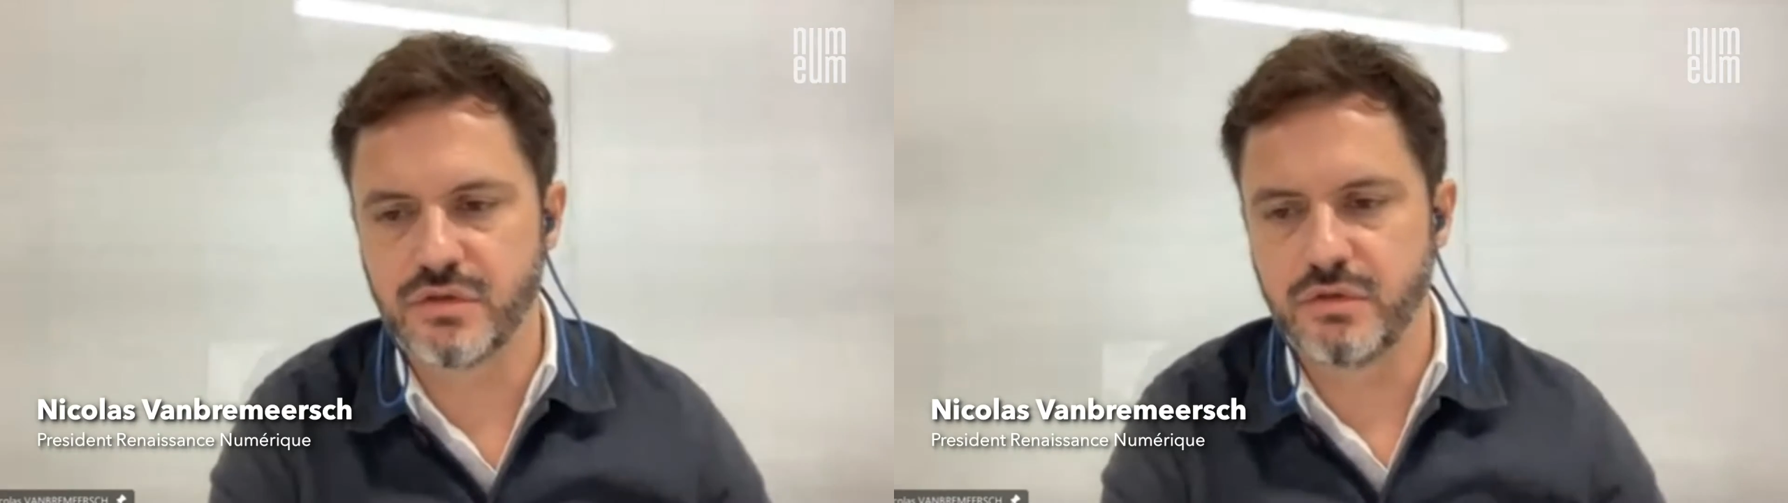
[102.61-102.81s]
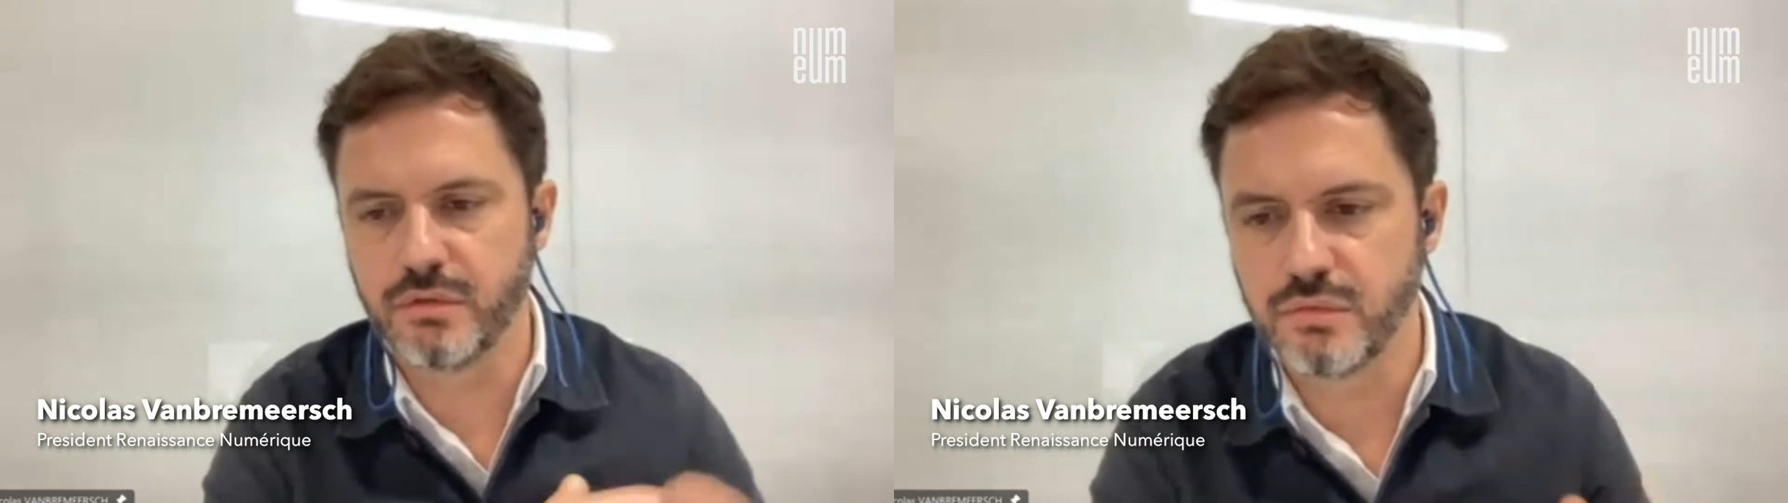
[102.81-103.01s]

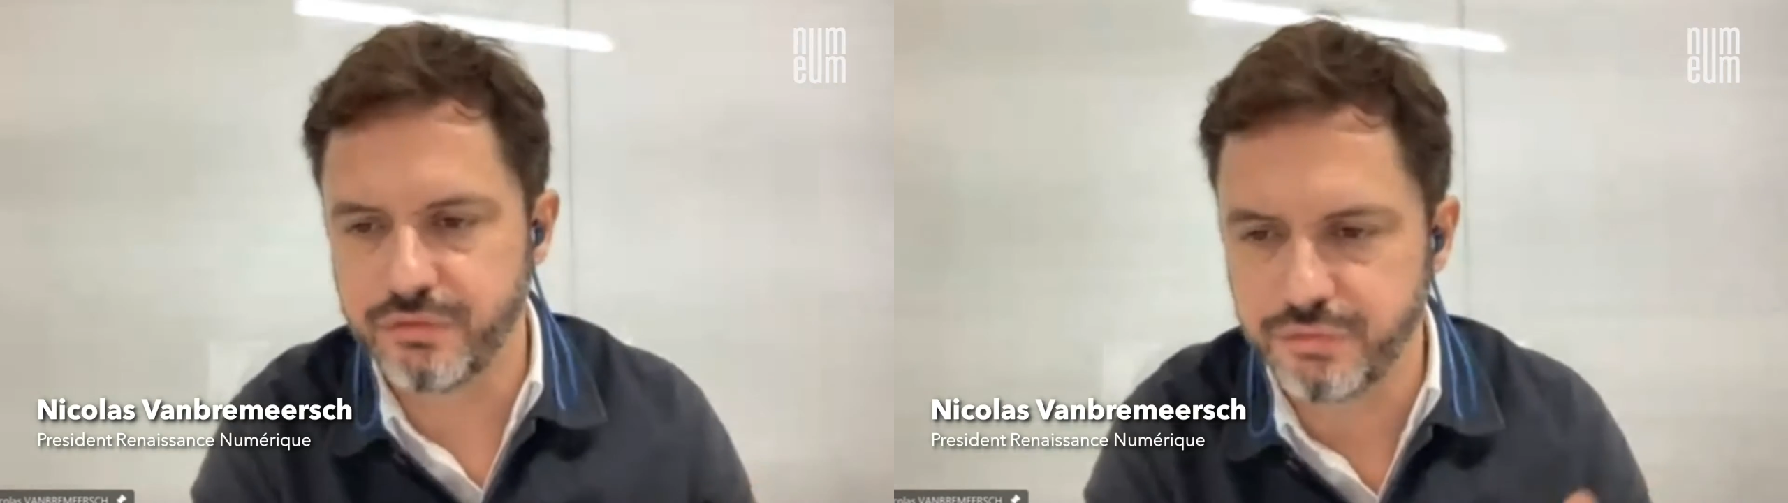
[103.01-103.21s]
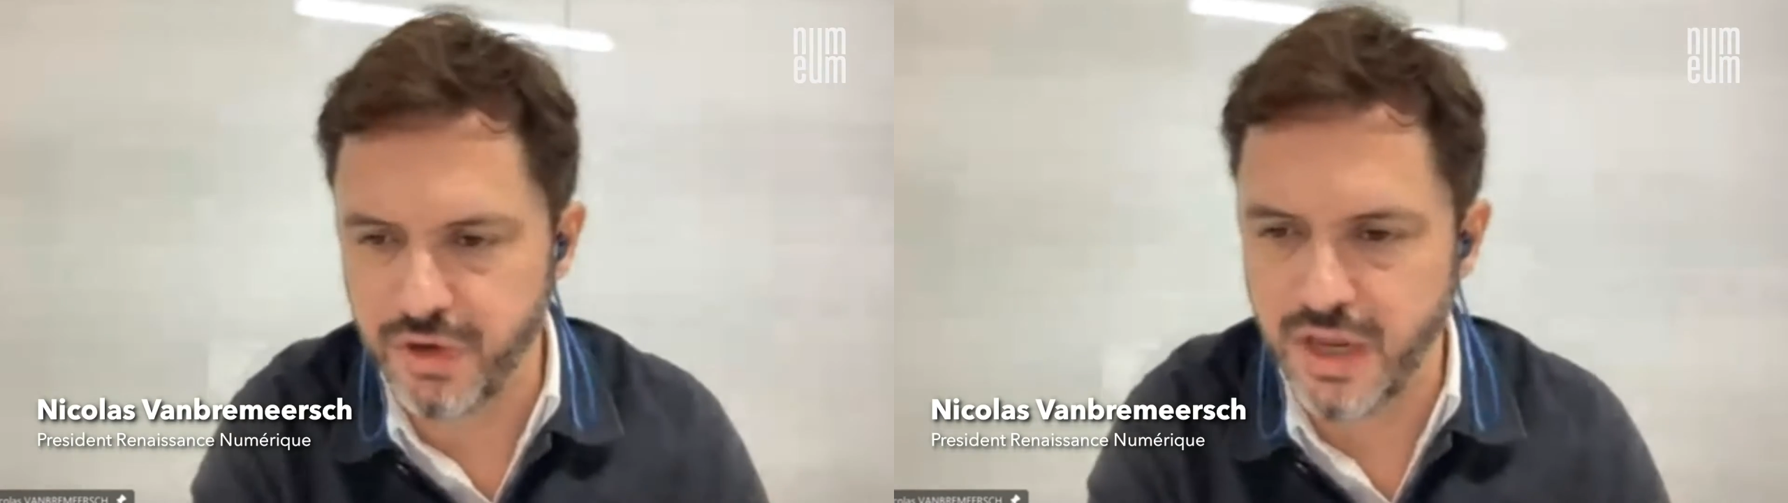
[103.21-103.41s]
to
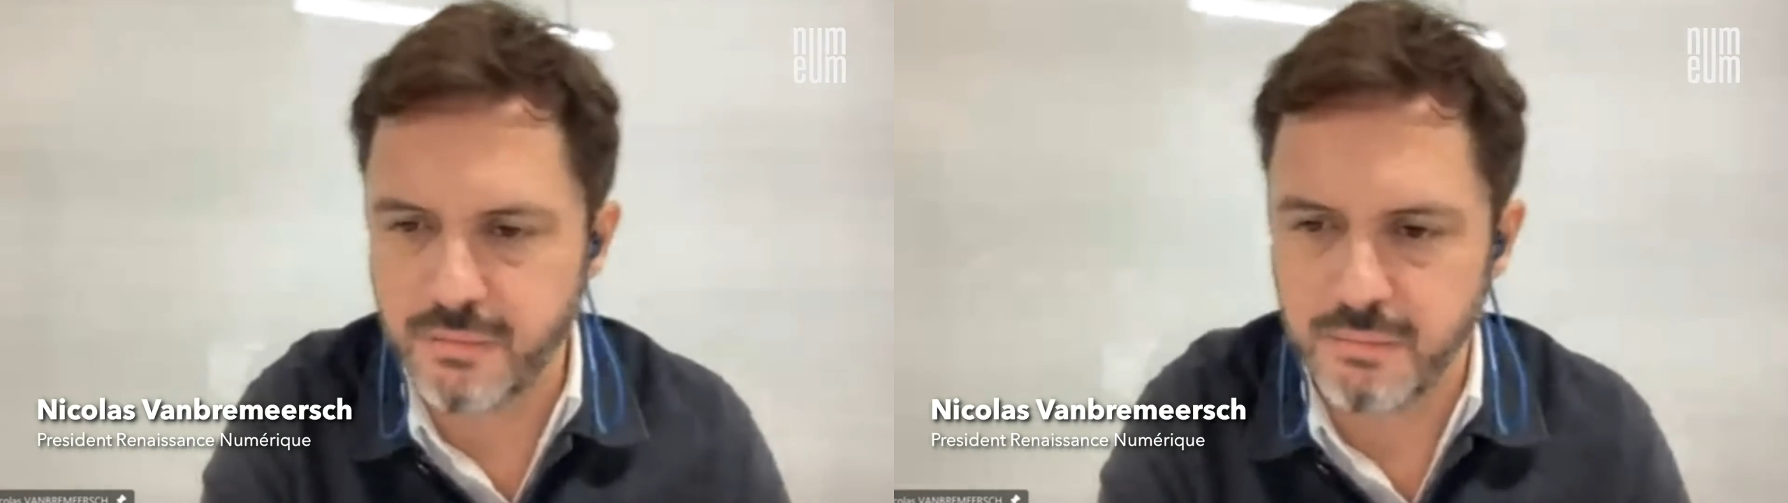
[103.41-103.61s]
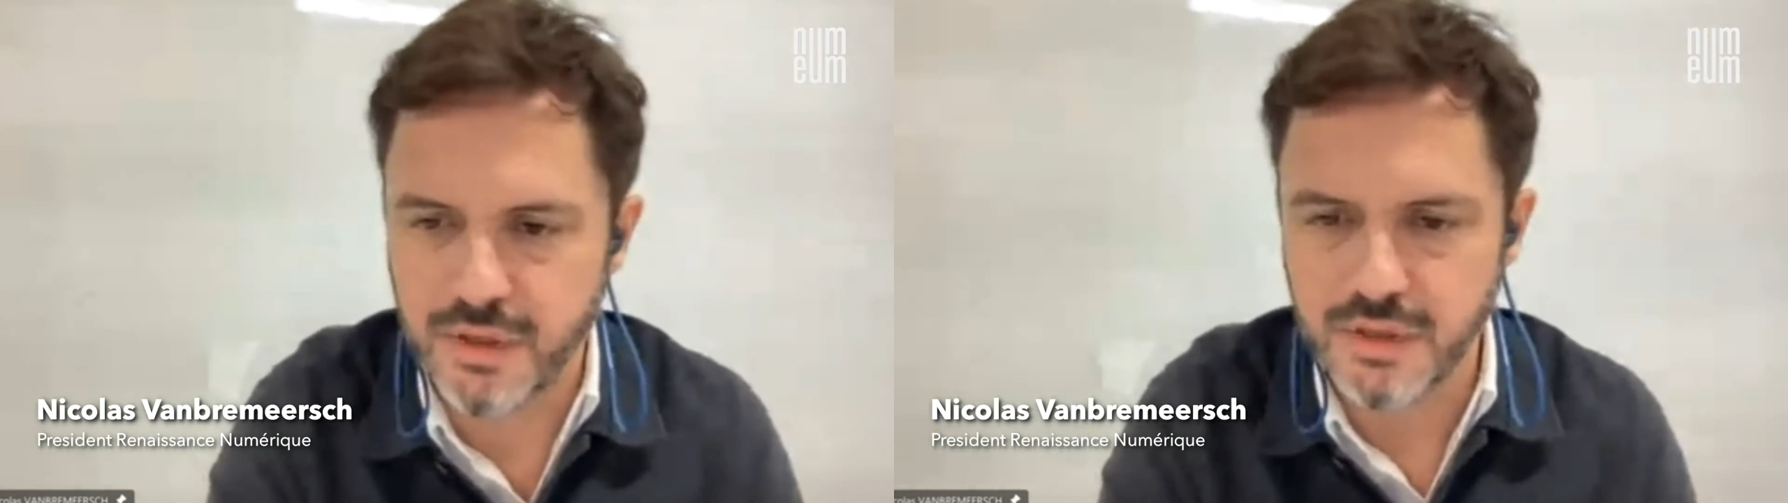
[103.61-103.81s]

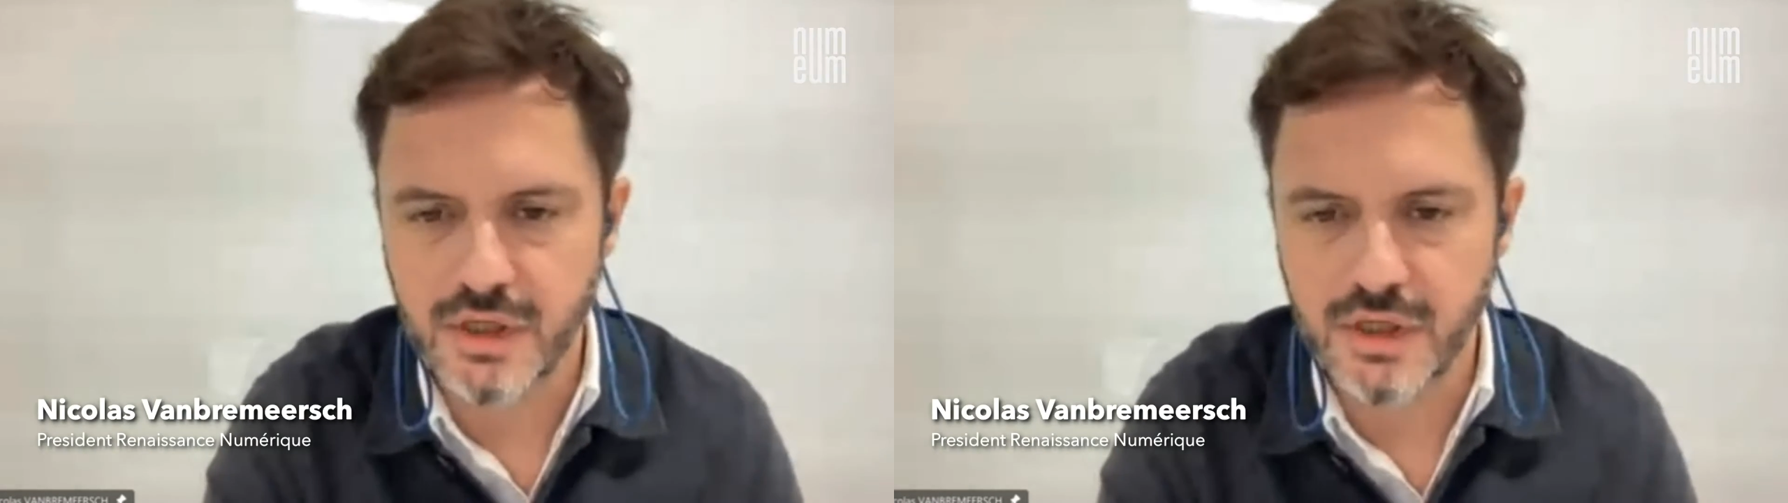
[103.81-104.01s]
frame,